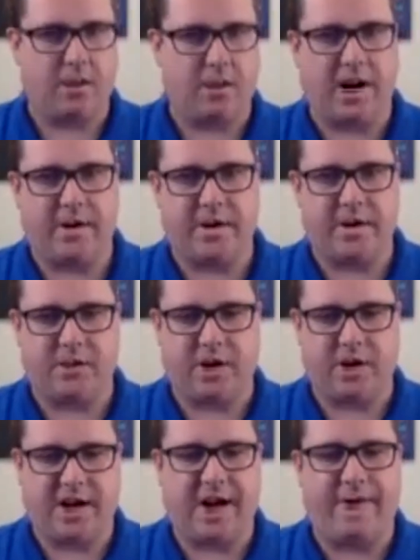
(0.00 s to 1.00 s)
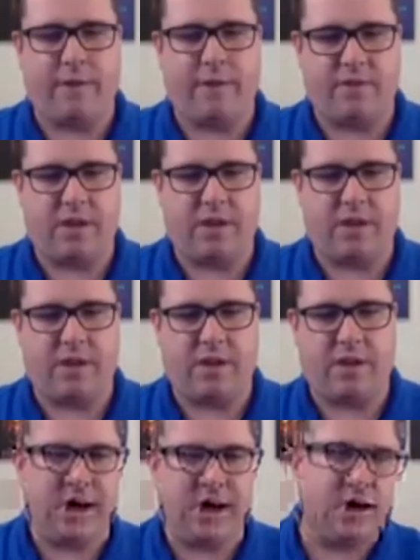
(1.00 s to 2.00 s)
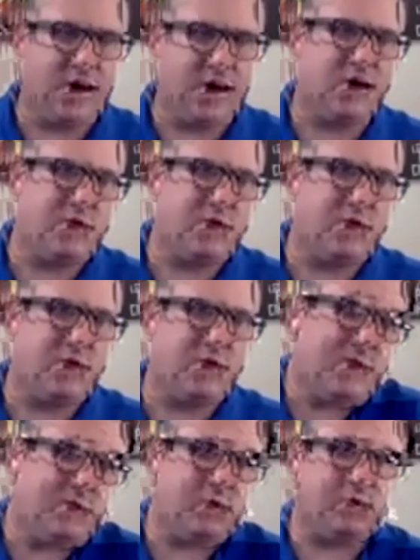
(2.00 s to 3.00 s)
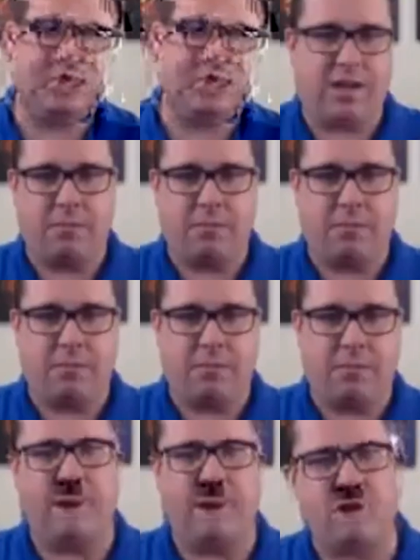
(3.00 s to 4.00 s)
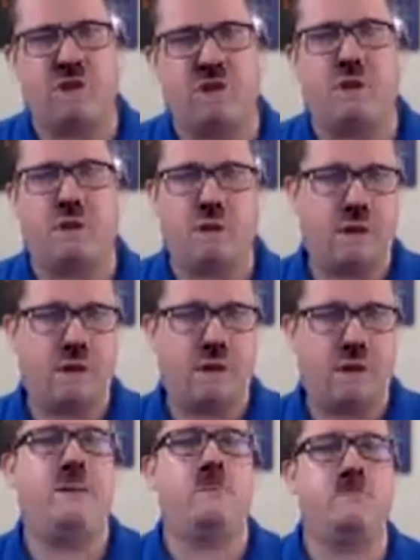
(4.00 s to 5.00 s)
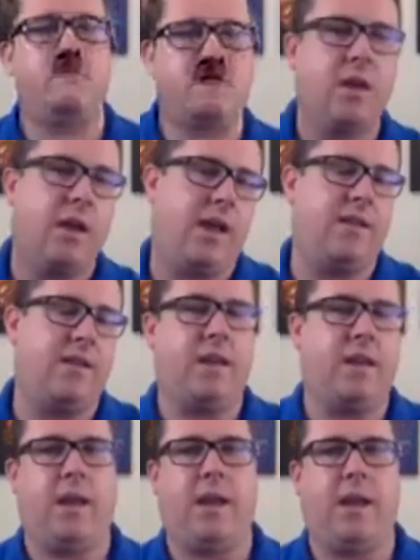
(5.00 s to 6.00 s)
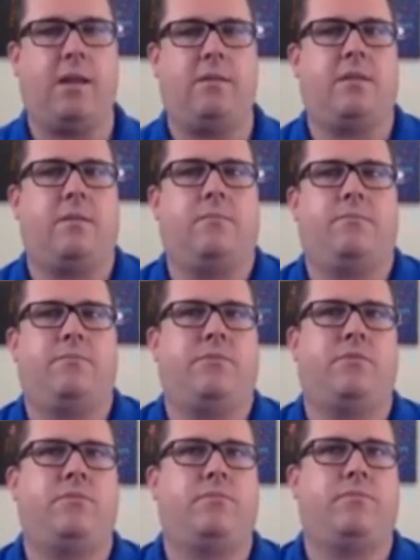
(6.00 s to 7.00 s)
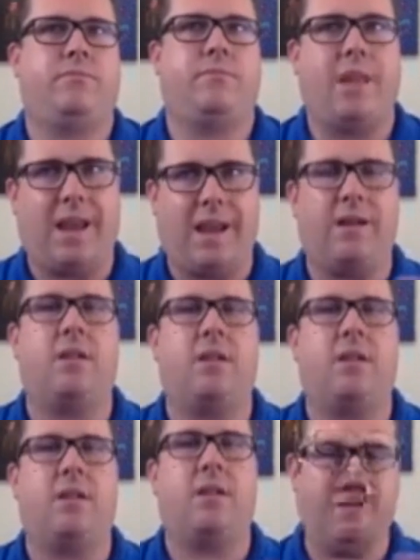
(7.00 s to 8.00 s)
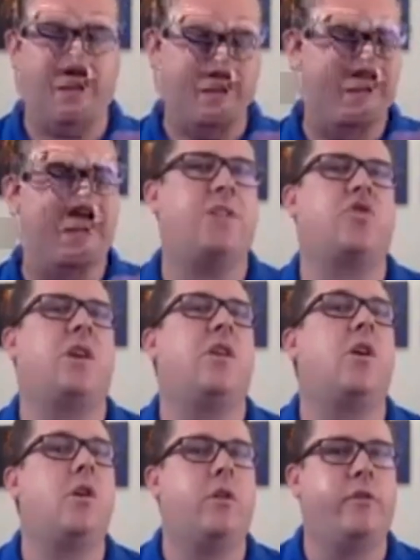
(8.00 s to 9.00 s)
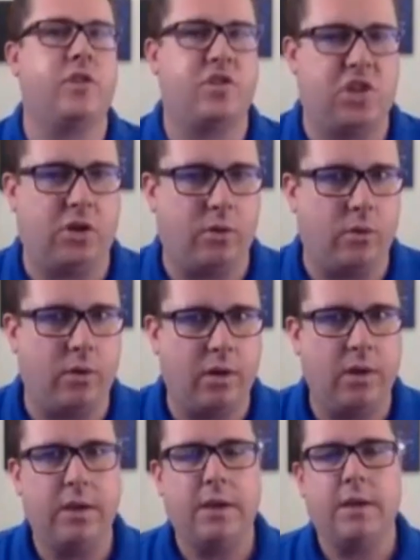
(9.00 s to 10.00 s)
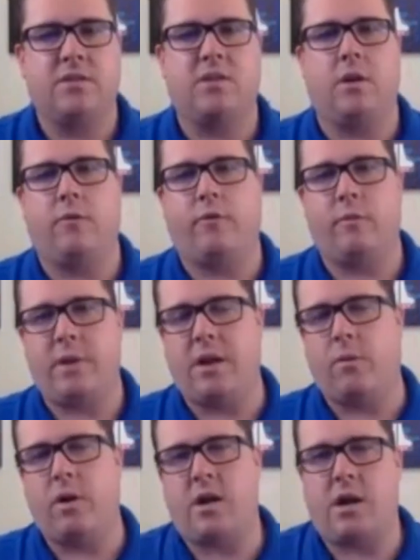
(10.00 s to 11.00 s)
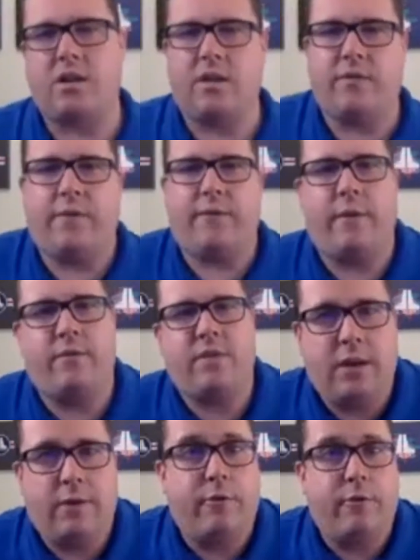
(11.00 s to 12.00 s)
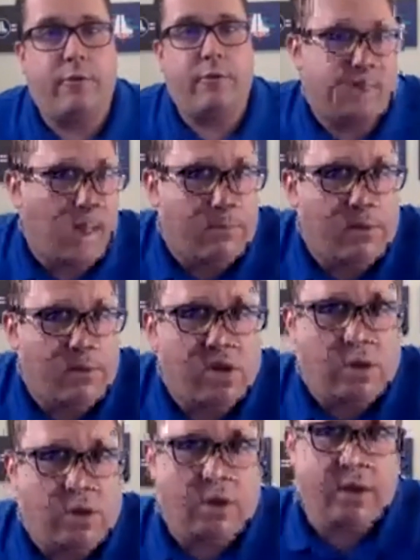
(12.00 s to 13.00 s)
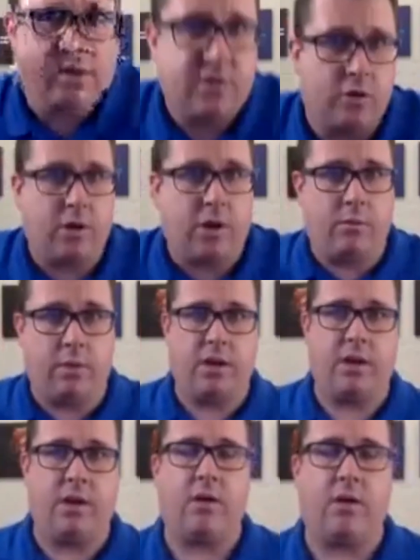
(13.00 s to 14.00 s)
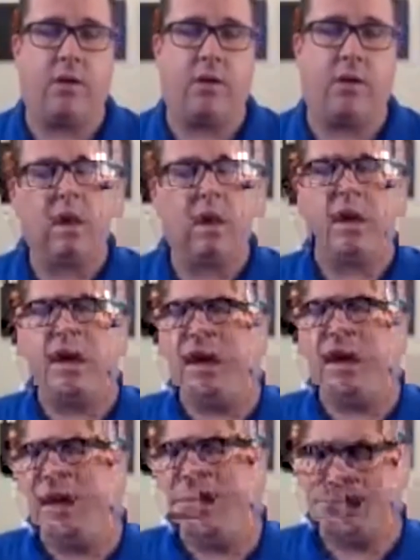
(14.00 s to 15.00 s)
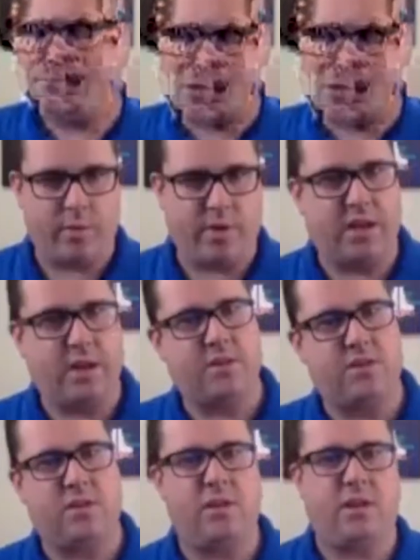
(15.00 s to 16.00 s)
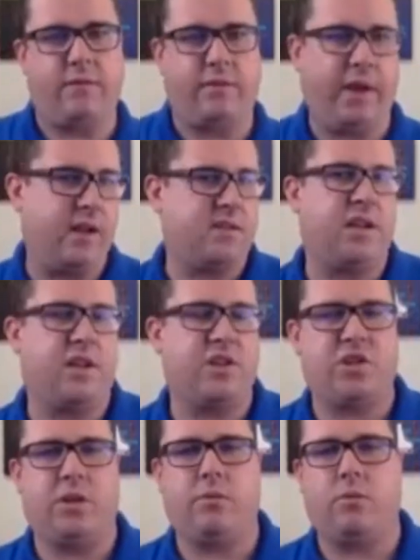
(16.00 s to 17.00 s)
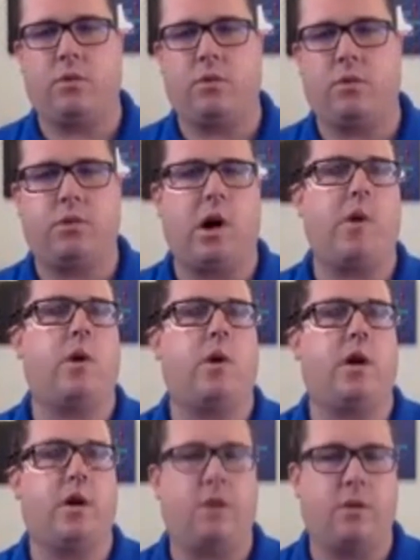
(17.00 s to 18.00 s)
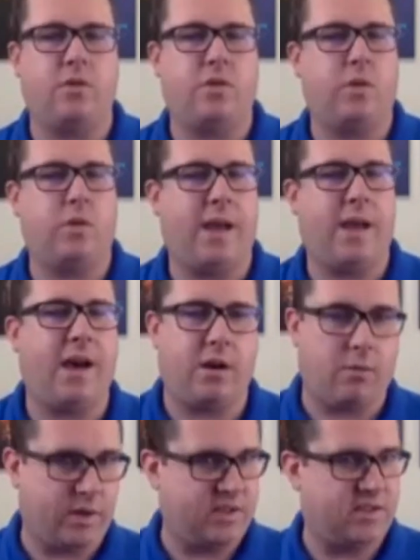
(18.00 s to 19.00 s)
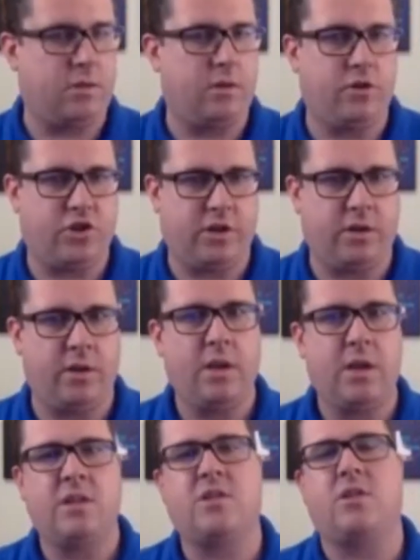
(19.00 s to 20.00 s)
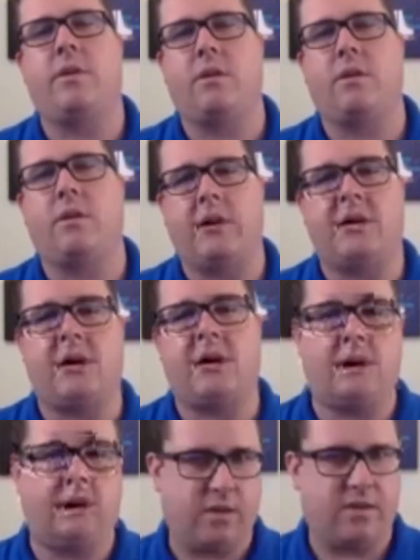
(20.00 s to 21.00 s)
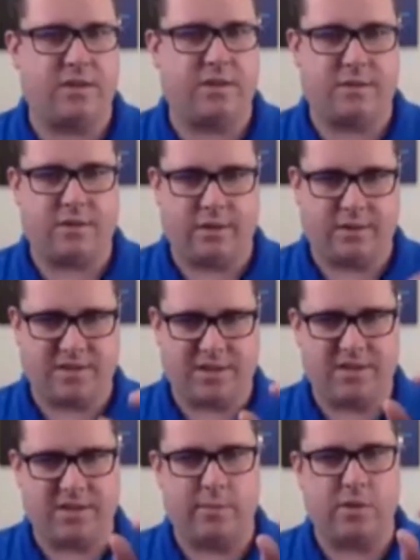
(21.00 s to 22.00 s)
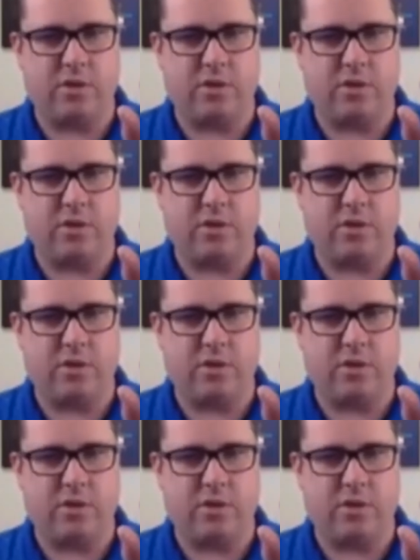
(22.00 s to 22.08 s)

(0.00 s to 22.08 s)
So when I was with an FFT, for me, it allowed me to easier see big picture items and to and analyze those and not try to over tune. So for me, a one octave FFT for this type of tuning is a great way to go. Um, when we get into the advanced session, we'll probably want to go to a higher resolution so we can really start to, to, to see